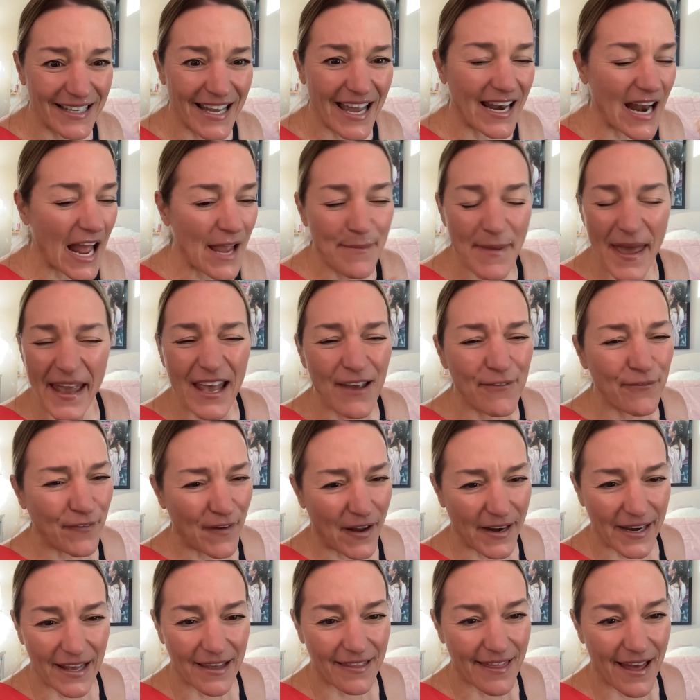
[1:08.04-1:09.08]
and I make it
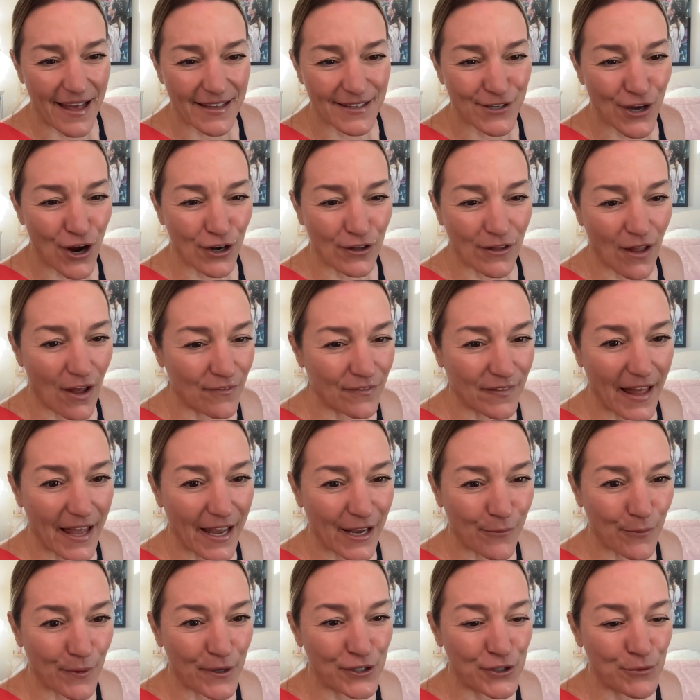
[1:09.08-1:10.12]
funny. That's our love
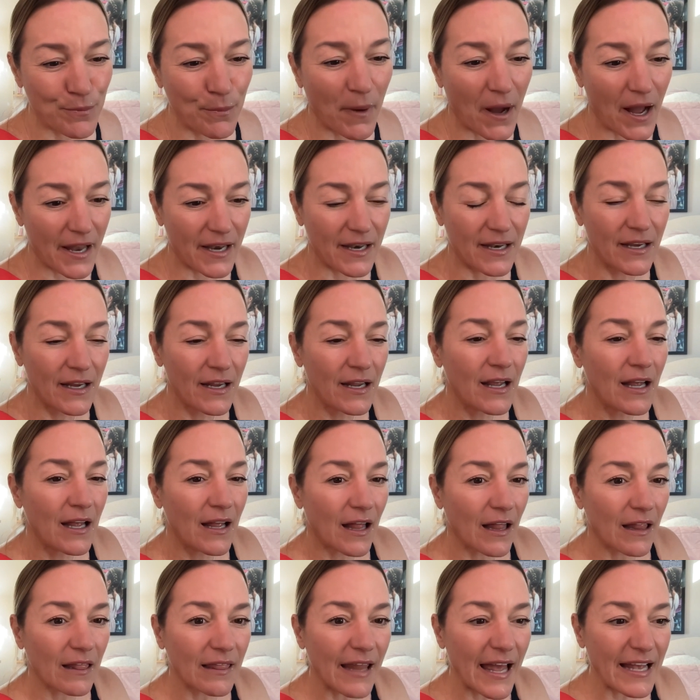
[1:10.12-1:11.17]
language. But
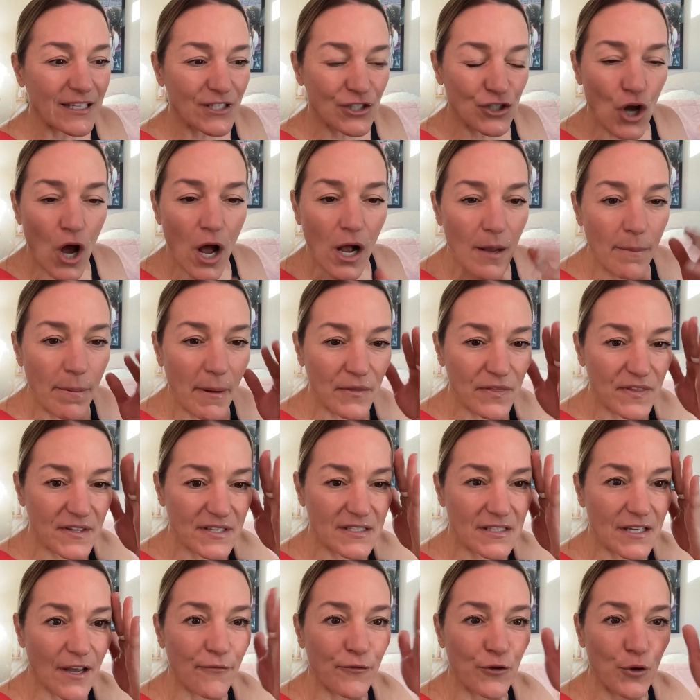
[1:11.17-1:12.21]
let's talk about the
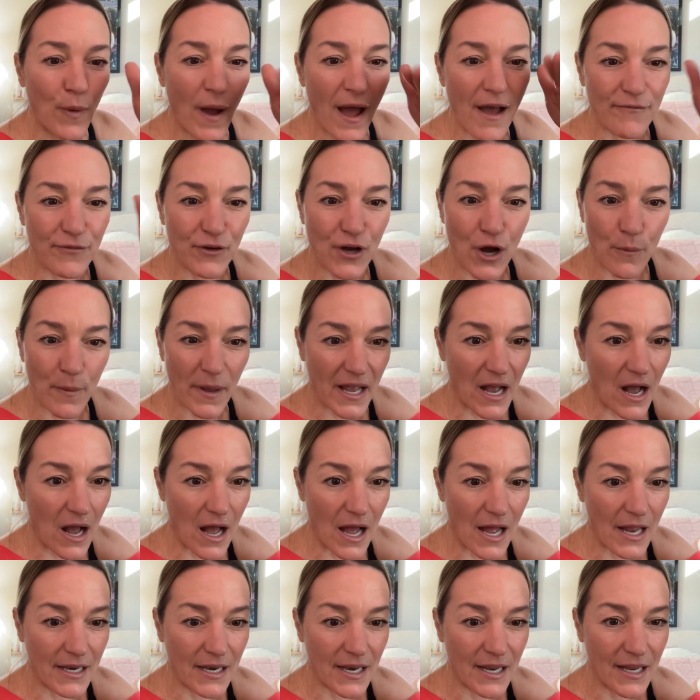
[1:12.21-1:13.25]
stuff you have going
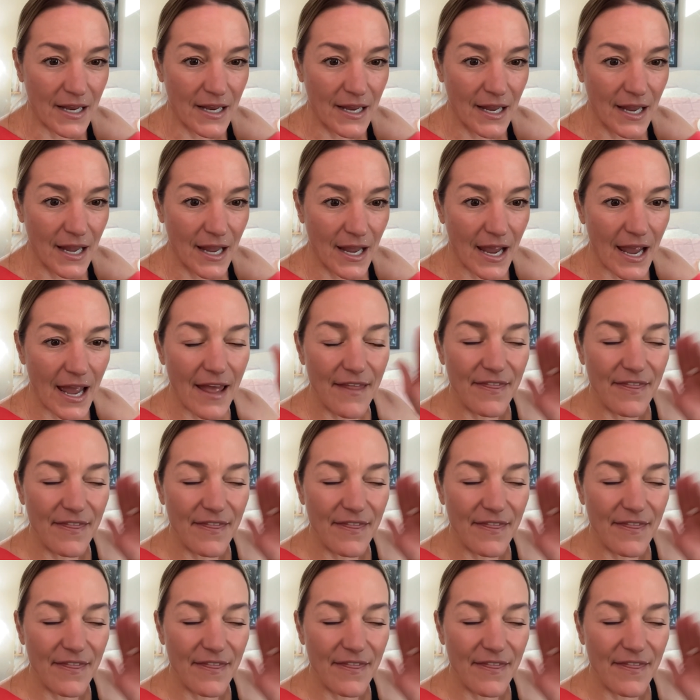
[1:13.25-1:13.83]
on. And